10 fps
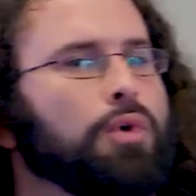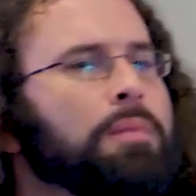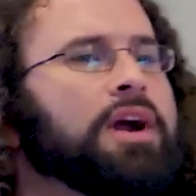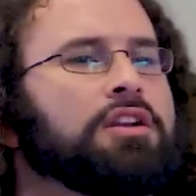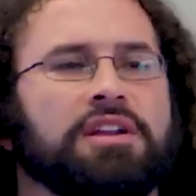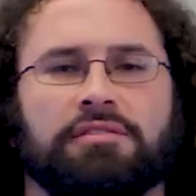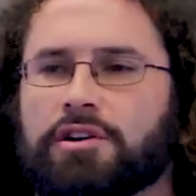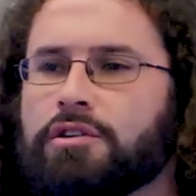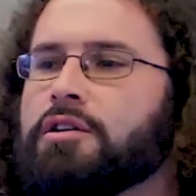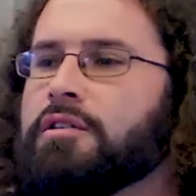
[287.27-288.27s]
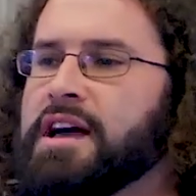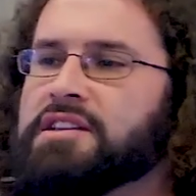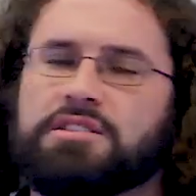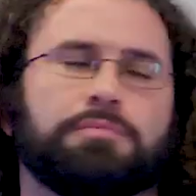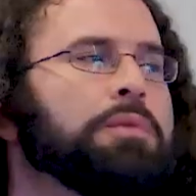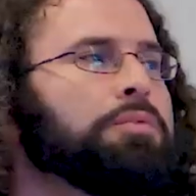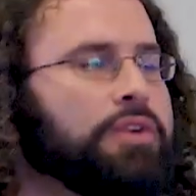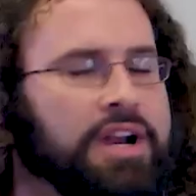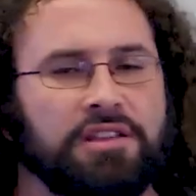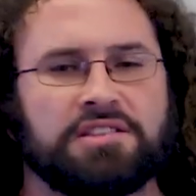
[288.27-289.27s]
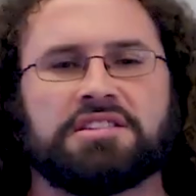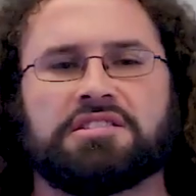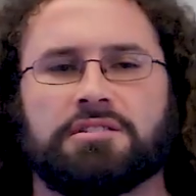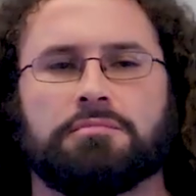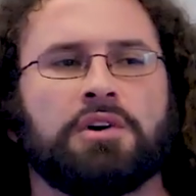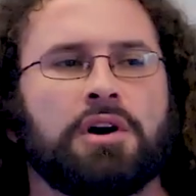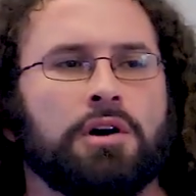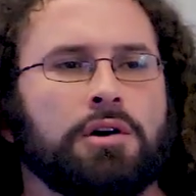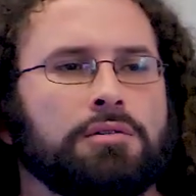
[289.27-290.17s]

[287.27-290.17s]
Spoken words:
We might not even know, as the people running the system,